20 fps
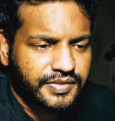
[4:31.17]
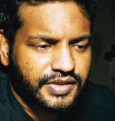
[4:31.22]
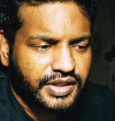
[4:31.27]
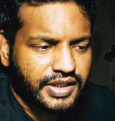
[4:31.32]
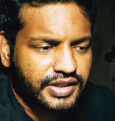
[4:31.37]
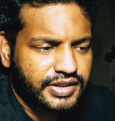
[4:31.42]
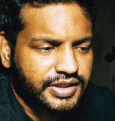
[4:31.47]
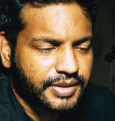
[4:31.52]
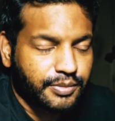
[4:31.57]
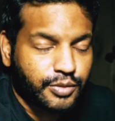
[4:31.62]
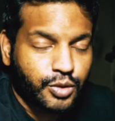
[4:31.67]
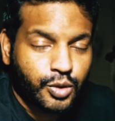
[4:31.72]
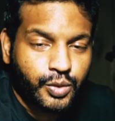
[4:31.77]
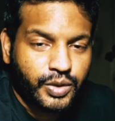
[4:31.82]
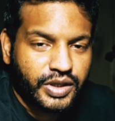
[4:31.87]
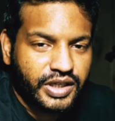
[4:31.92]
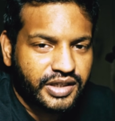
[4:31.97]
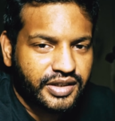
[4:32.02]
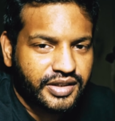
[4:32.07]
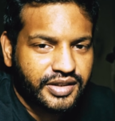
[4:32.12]
The
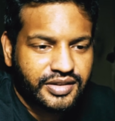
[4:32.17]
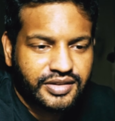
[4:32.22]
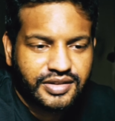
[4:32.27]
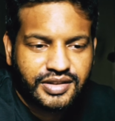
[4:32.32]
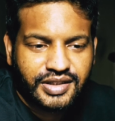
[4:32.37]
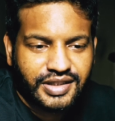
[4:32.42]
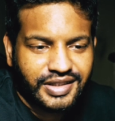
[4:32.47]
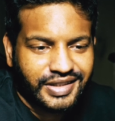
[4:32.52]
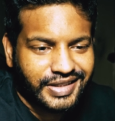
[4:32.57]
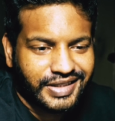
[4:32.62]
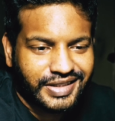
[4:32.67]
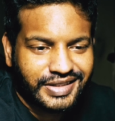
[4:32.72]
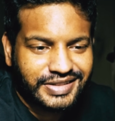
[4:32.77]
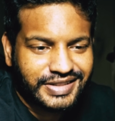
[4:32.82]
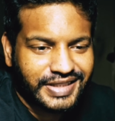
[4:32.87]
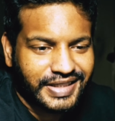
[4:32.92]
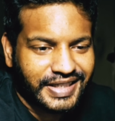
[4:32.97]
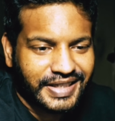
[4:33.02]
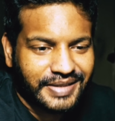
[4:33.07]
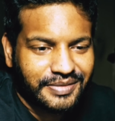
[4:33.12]
moving,
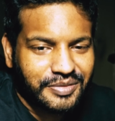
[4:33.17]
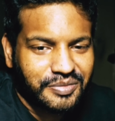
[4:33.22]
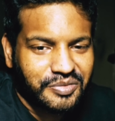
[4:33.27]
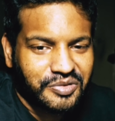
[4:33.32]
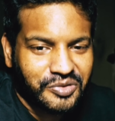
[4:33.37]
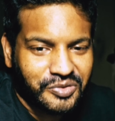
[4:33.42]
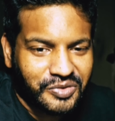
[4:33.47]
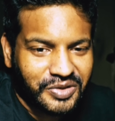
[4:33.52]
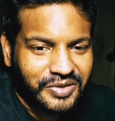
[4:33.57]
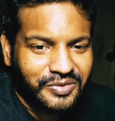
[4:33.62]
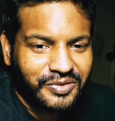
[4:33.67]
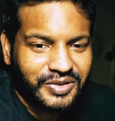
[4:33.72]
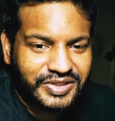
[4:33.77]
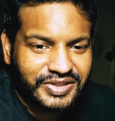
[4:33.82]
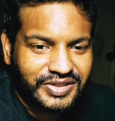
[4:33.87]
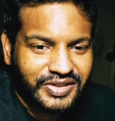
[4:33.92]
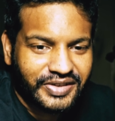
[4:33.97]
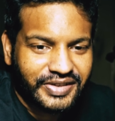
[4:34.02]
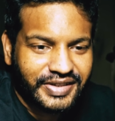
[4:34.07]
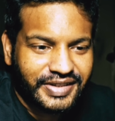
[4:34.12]
setting up the moving was
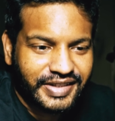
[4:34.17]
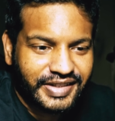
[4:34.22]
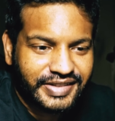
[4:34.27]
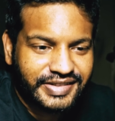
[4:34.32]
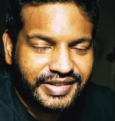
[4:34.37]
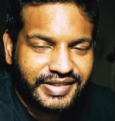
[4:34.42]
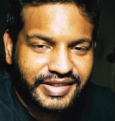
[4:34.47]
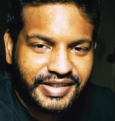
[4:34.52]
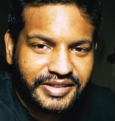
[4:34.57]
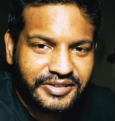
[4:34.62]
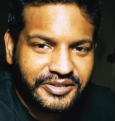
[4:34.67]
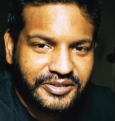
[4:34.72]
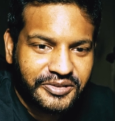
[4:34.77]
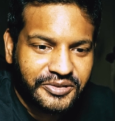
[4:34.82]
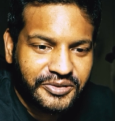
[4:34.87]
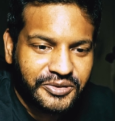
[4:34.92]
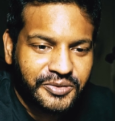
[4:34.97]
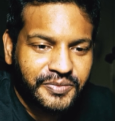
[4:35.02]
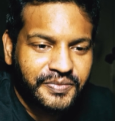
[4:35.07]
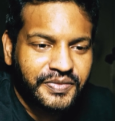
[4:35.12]
not an easy thing to
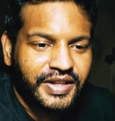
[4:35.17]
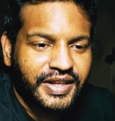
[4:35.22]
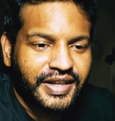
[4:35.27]
do,